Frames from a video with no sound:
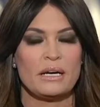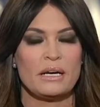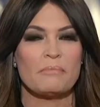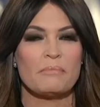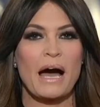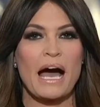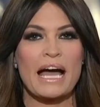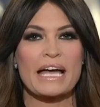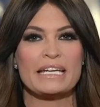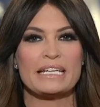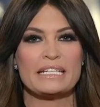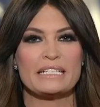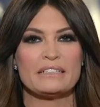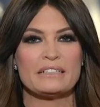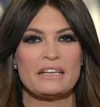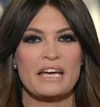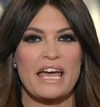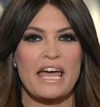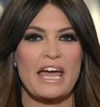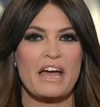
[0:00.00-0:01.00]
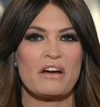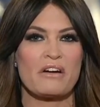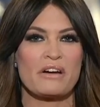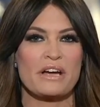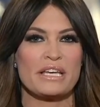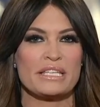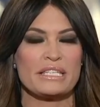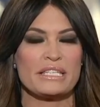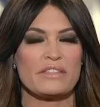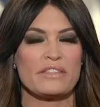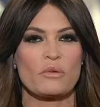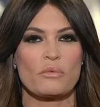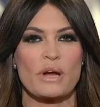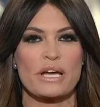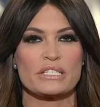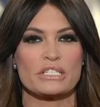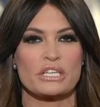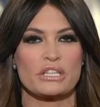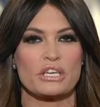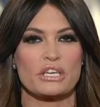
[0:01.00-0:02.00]
Biden, Harris, and the
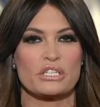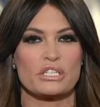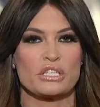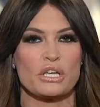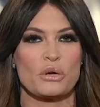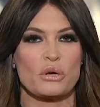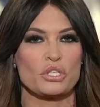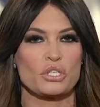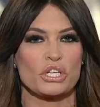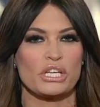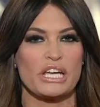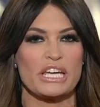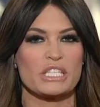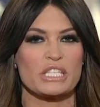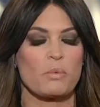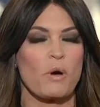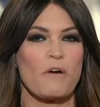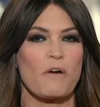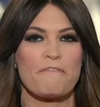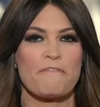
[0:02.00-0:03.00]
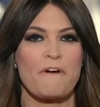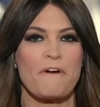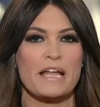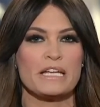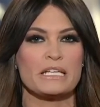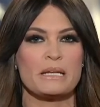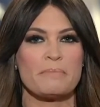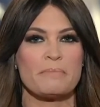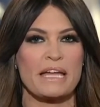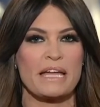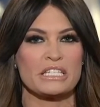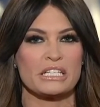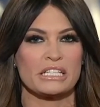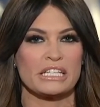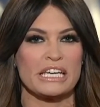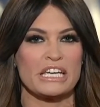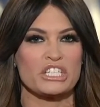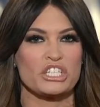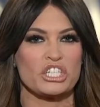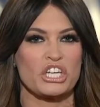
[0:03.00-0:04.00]
rest of the socialists will
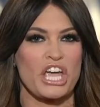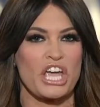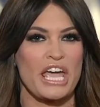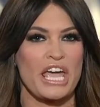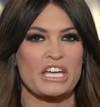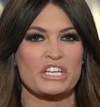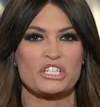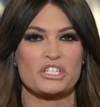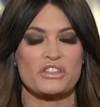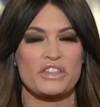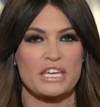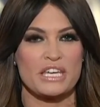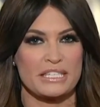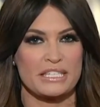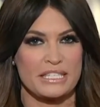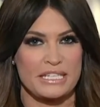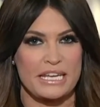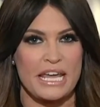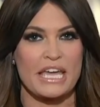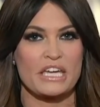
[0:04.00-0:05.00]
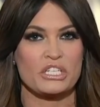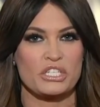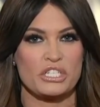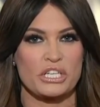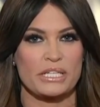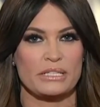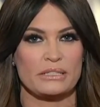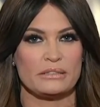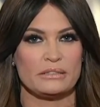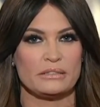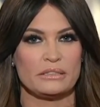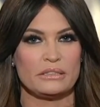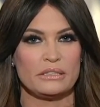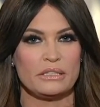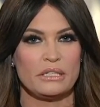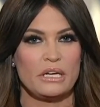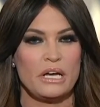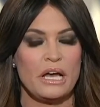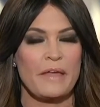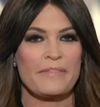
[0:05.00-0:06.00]
fundamentally change this nation.
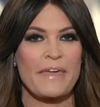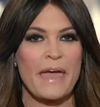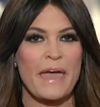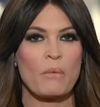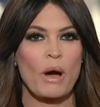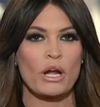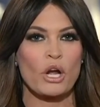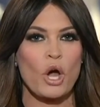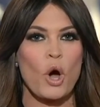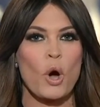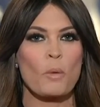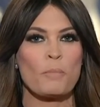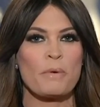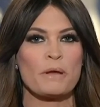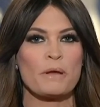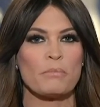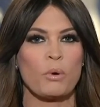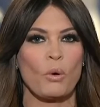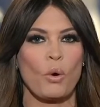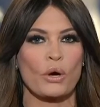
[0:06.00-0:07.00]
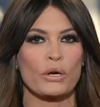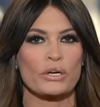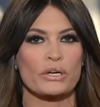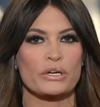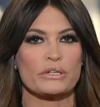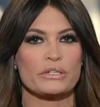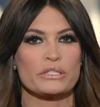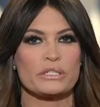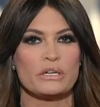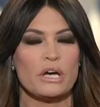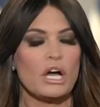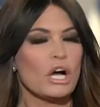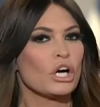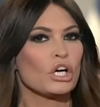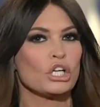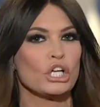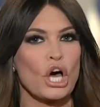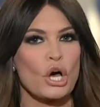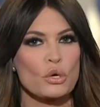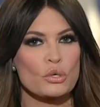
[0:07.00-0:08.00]
They want open borders,
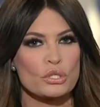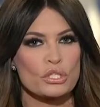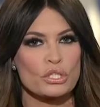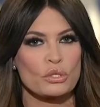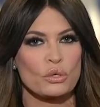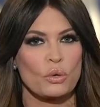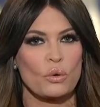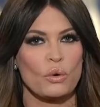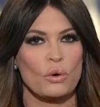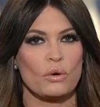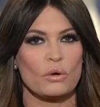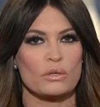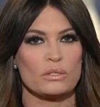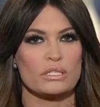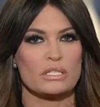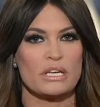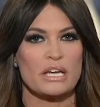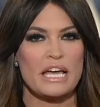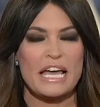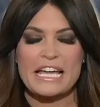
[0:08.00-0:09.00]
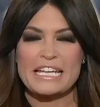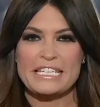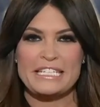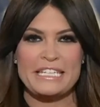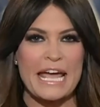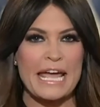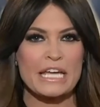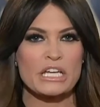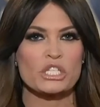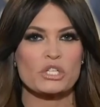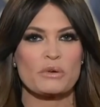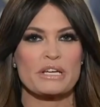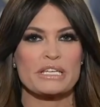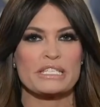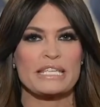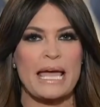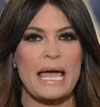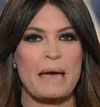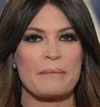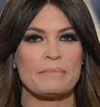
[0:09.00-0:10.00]
closed schools,
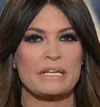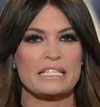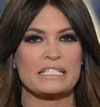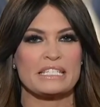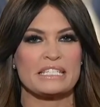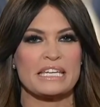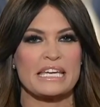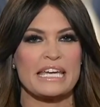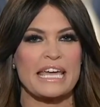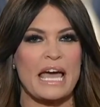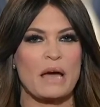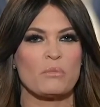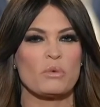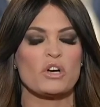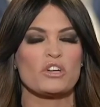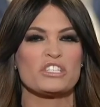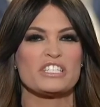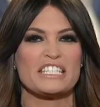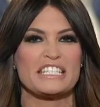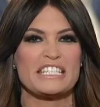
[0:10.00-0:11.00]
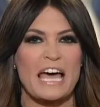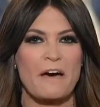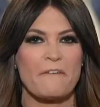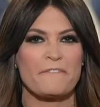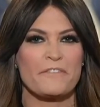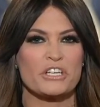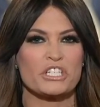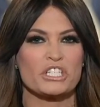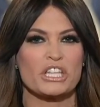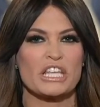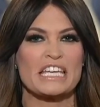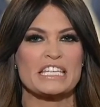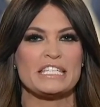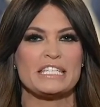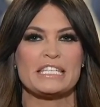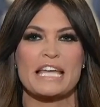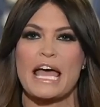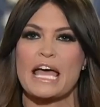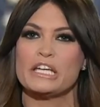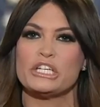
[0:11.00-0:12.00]
dangerous amnesty, and will selfishly
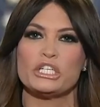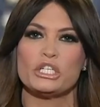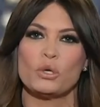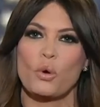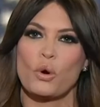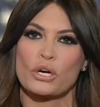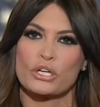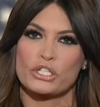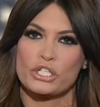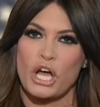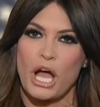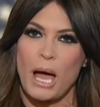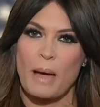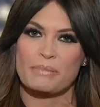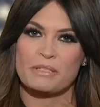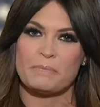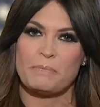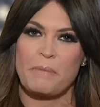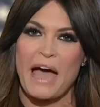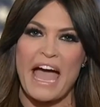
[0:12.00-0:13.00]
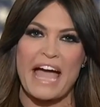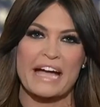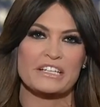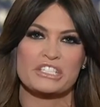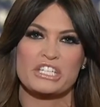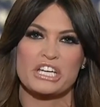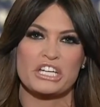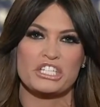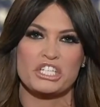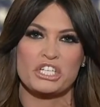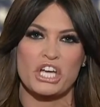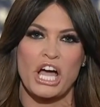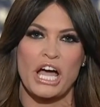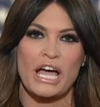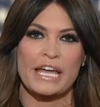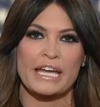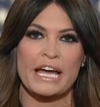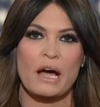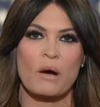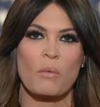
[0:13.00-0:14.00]
send your jobs back to
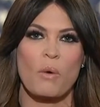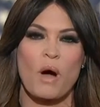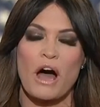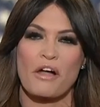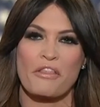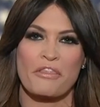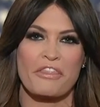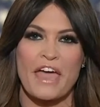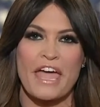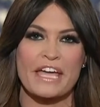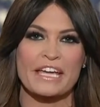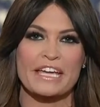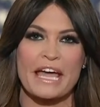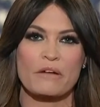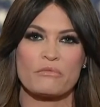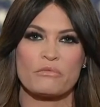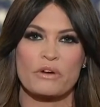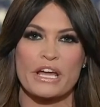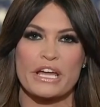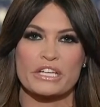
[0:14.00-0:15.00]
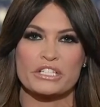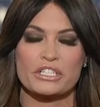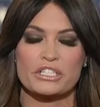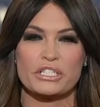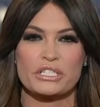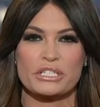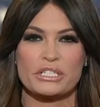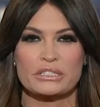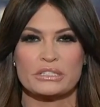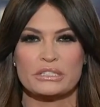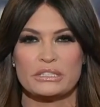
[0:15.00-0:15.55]
China while they get rich.